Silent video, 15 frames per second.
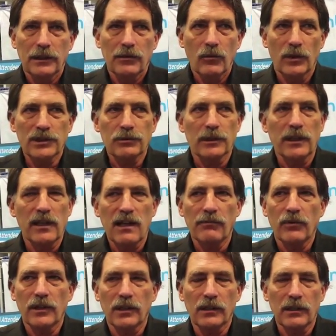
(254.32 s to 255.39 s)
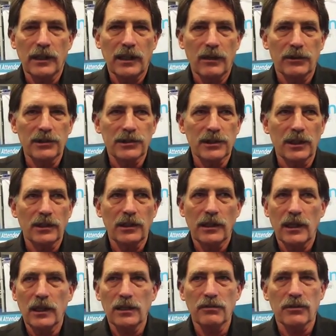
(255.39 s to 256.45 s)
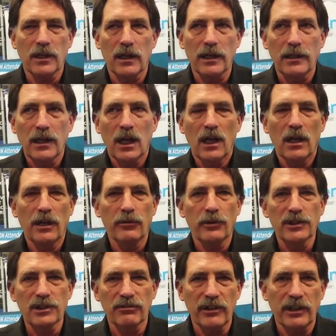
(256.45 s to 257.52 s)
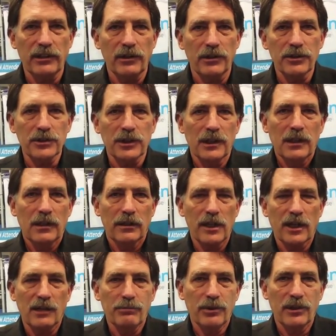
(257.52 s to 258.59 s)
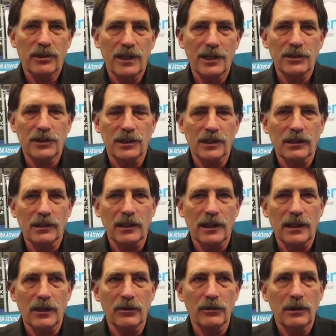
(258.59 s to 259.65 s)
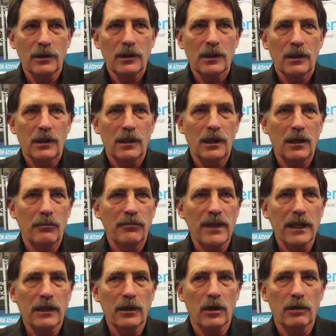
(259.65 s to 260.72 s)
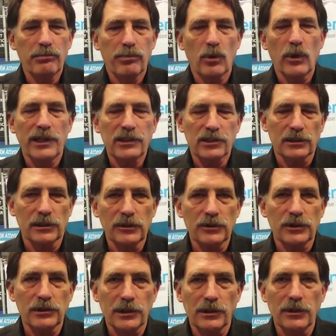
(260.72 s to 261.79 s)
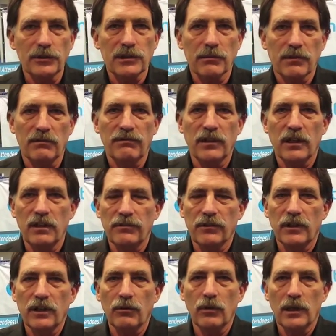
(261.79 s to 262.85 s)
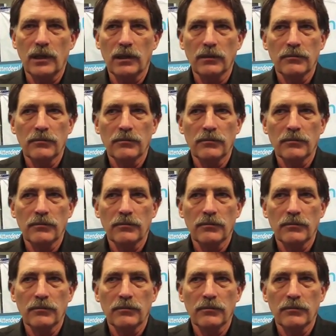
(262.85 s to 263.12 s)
What's really happened with the cloud is that now you've got hundreds of vendors that can put things in the cloud that are point solutions that do something very, very well.